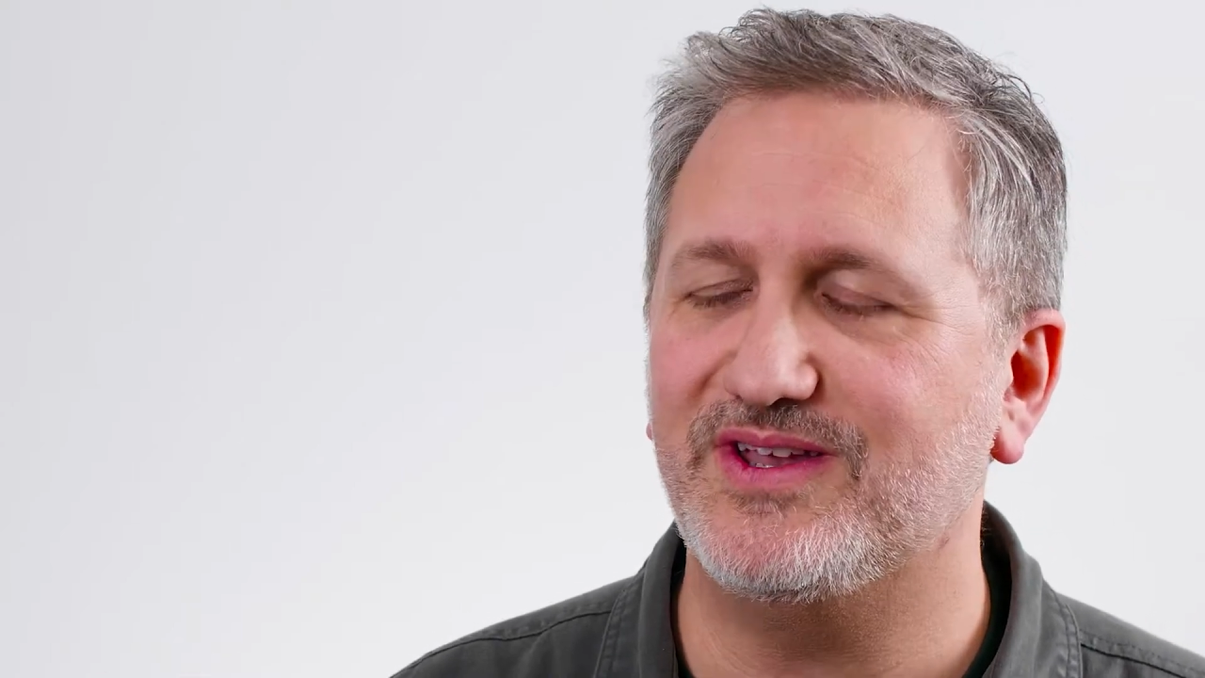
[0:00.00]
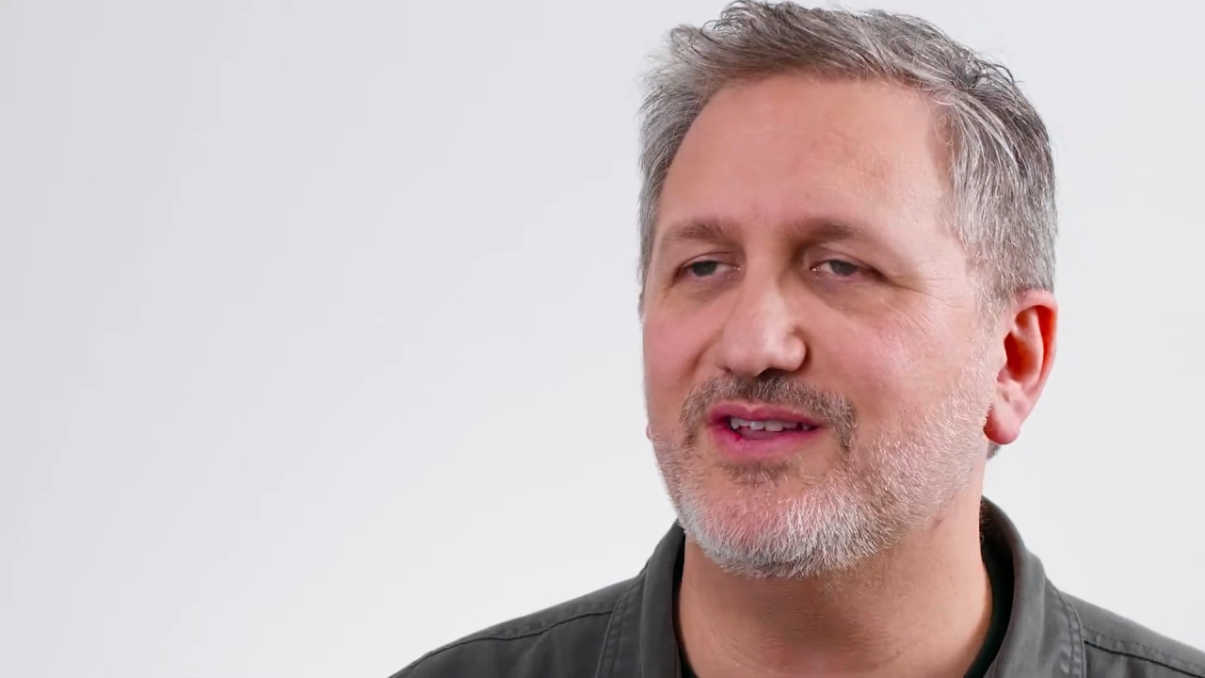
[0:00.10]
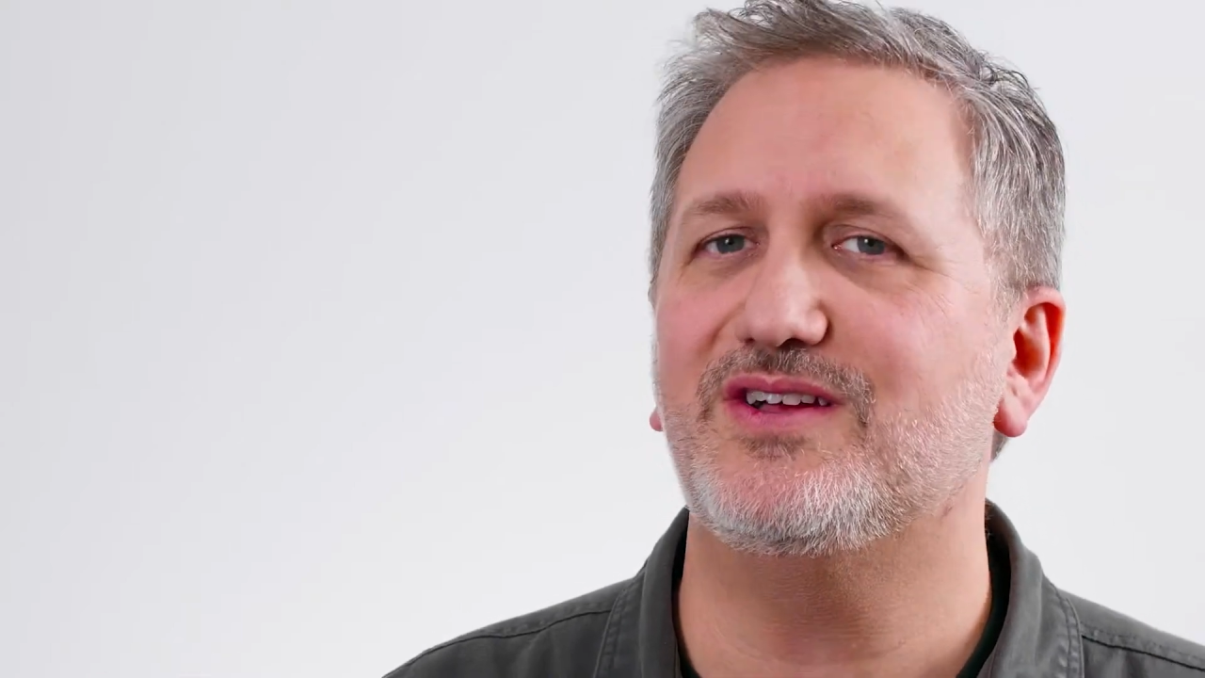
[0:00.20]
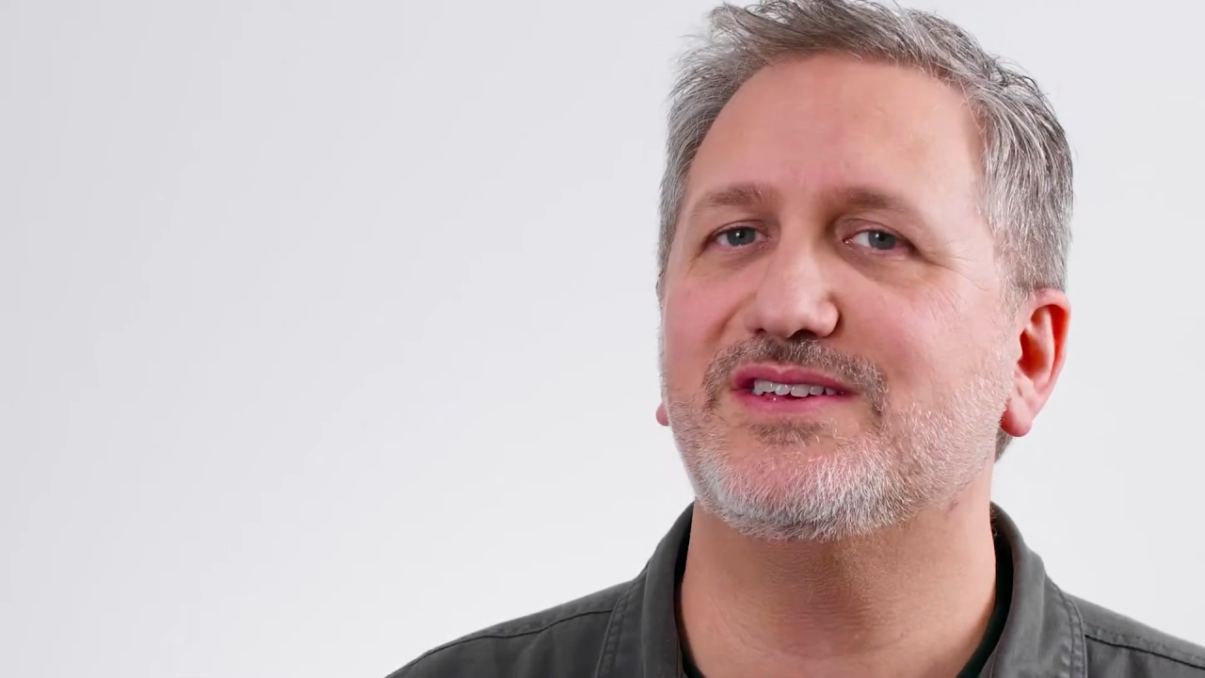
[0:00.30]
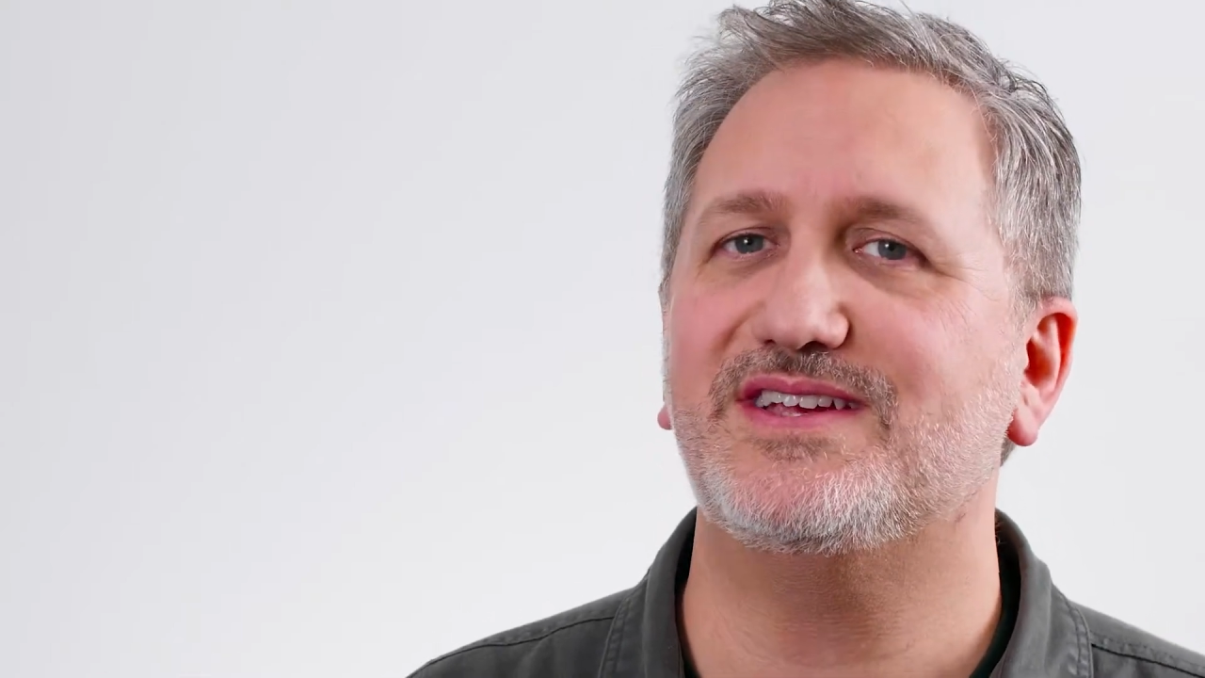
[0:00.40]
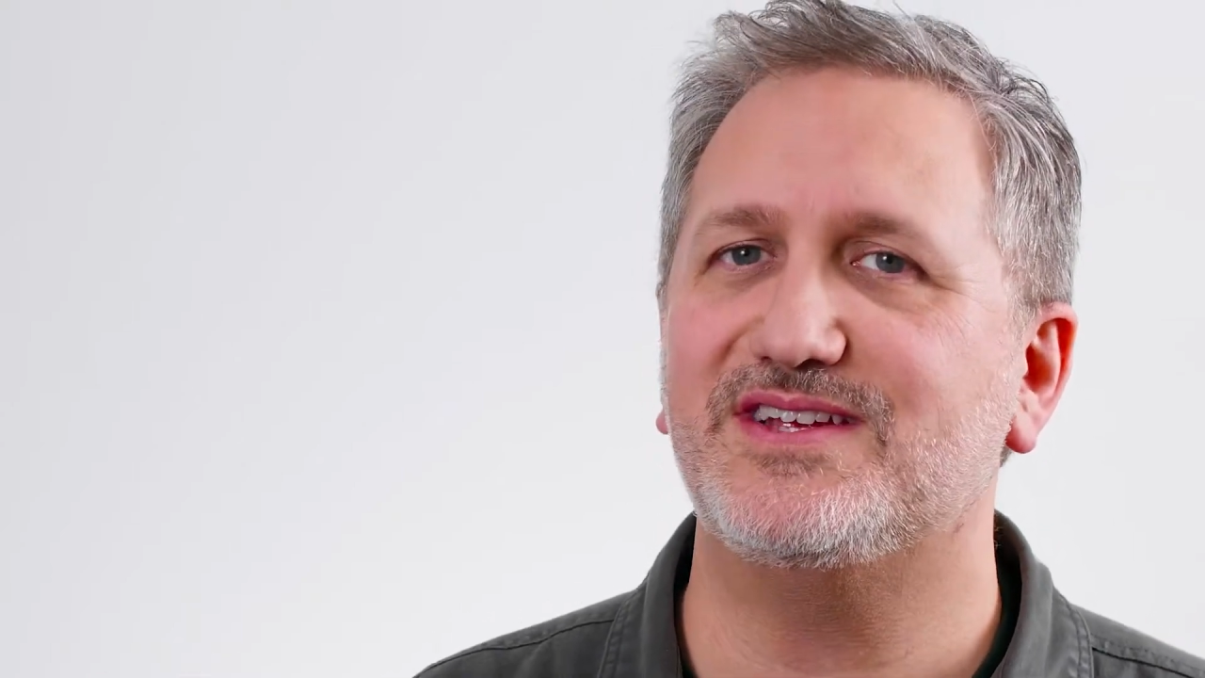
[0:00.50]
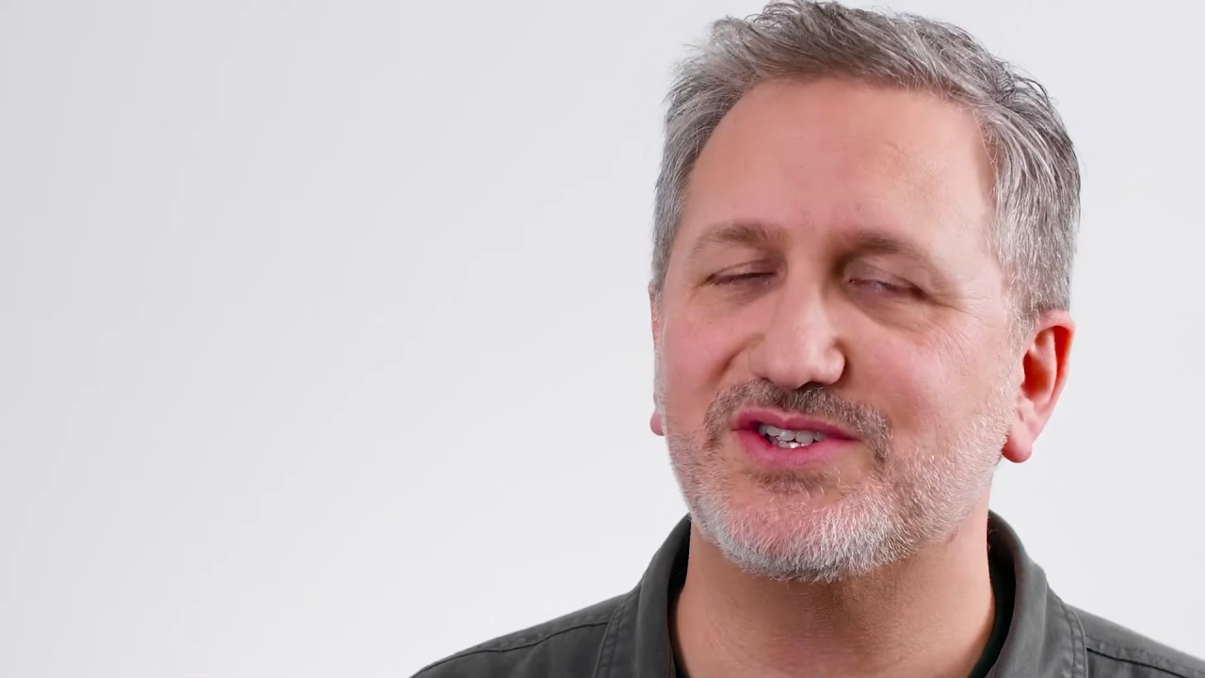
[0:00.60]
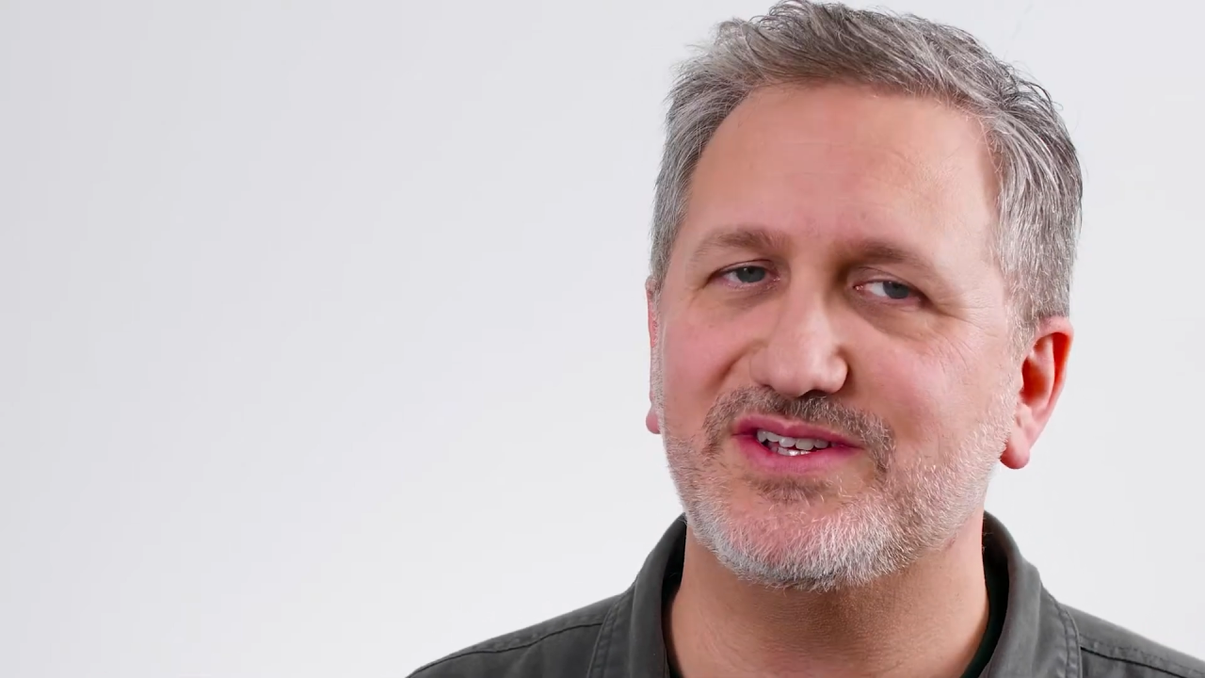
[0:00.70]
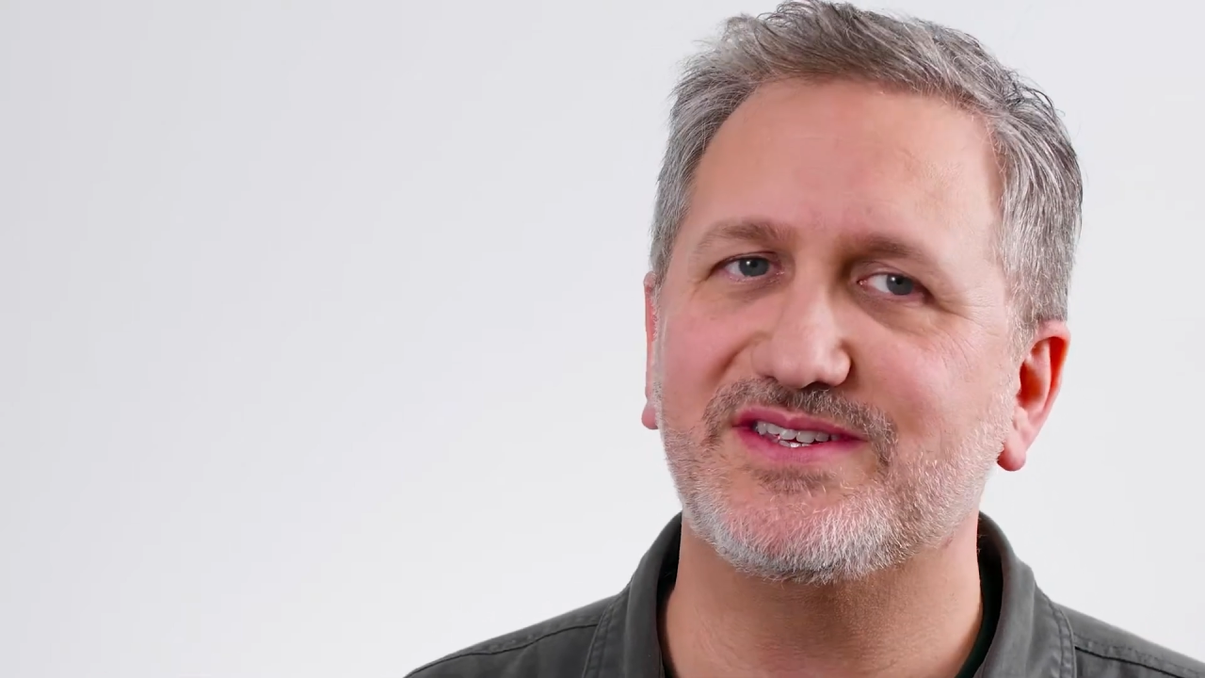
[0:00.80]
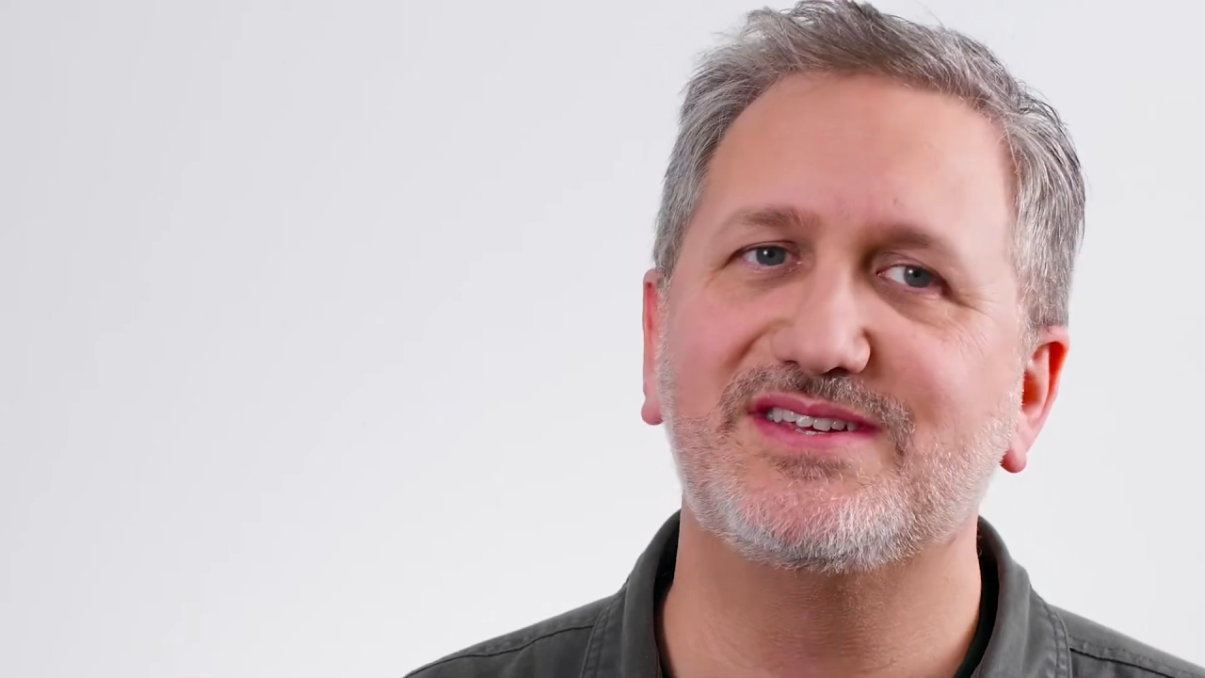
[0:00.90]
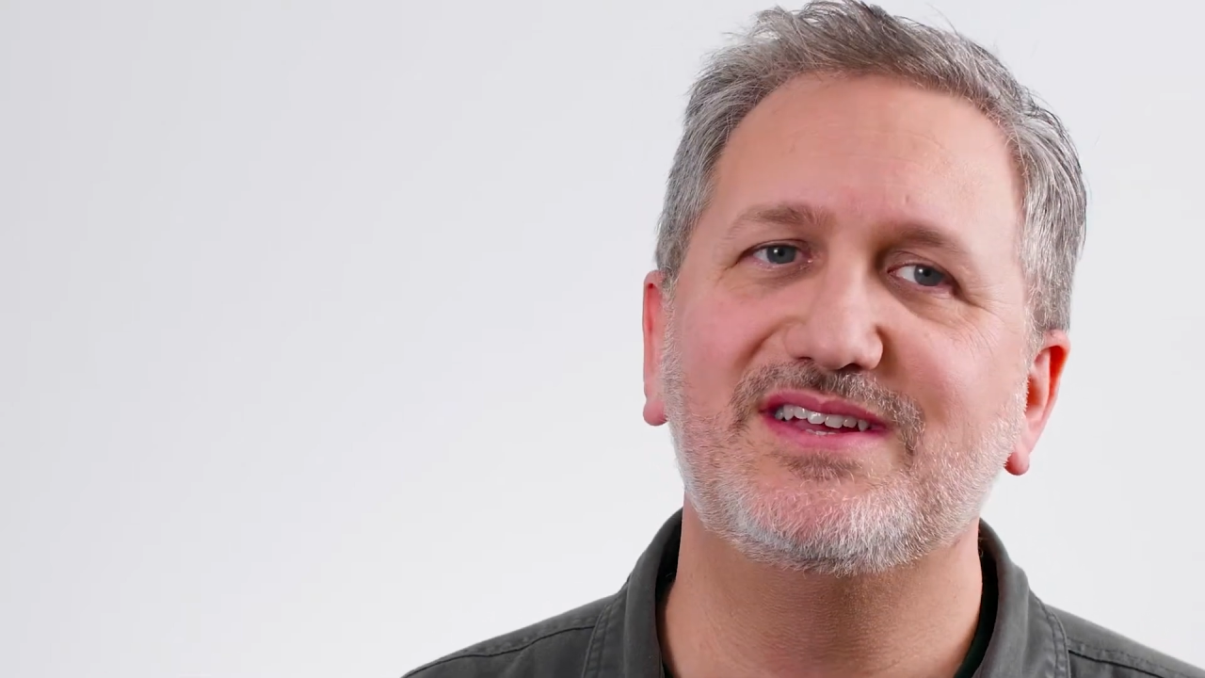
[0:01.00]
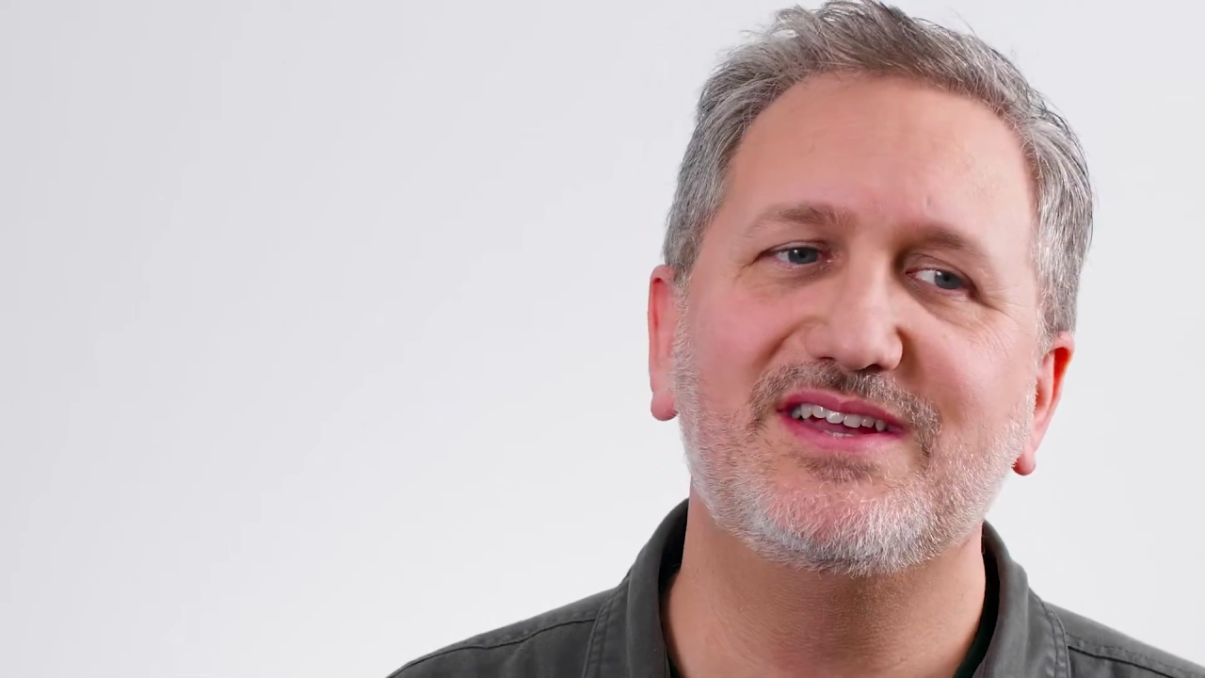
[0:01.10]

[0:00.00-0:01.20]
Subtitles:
in Los Angeles.